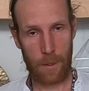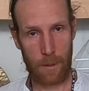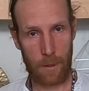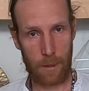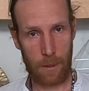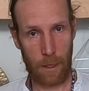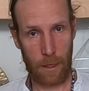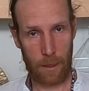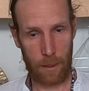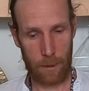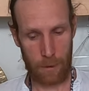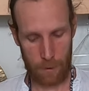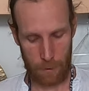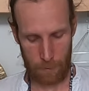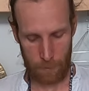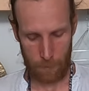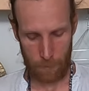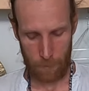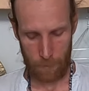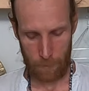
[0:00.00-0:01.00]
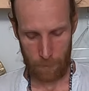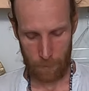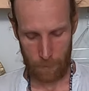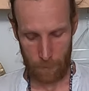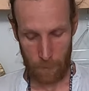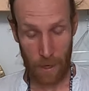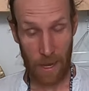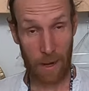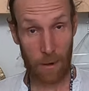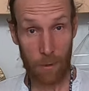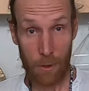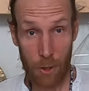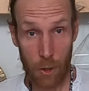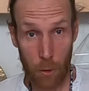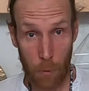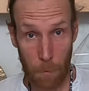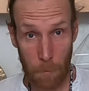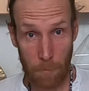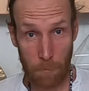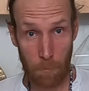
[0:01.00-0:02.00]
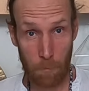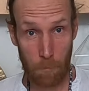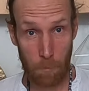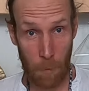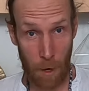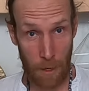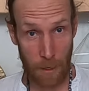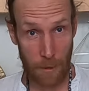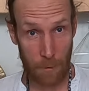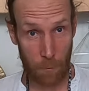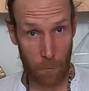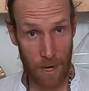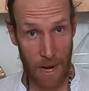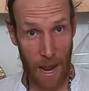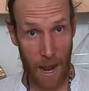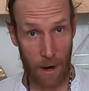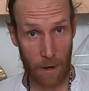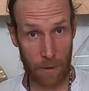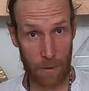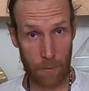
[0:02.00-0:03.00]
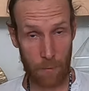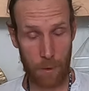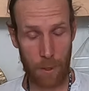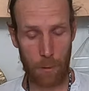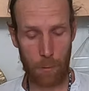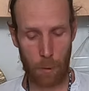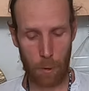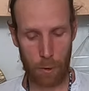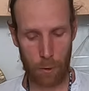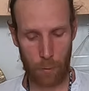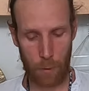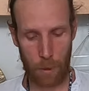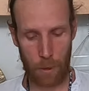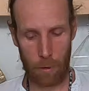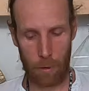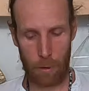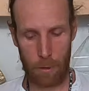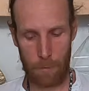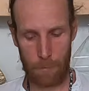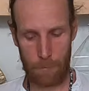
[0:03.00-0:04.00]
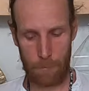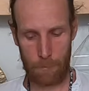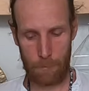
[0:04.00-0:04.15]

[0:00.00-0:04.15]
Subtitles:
Second, how does your mind react when you are triggered?